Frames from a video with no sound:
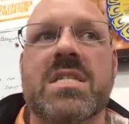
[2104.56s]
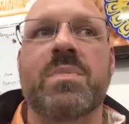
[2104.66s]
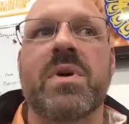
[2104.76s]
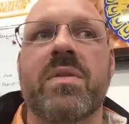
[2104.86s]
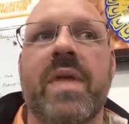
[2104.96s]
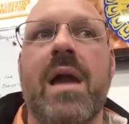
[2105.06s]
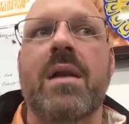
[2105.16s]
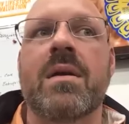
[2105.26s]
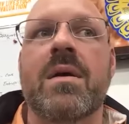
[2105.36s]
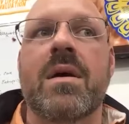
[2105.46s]
to build that
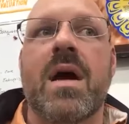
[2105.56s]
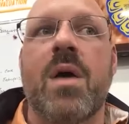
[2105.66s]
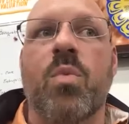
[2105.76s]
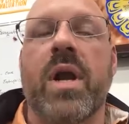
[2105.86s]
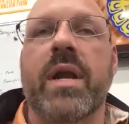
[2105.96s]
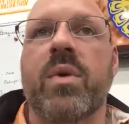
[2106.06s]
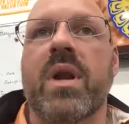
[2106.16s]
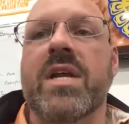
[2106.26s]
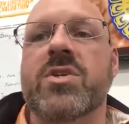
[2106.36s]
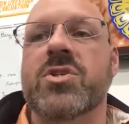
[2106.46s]
working
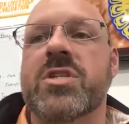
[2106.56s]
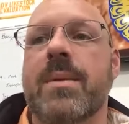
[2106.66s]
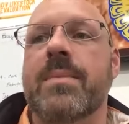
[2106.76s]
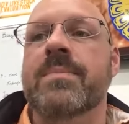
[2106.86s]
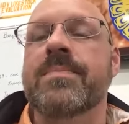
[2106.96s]
relationship.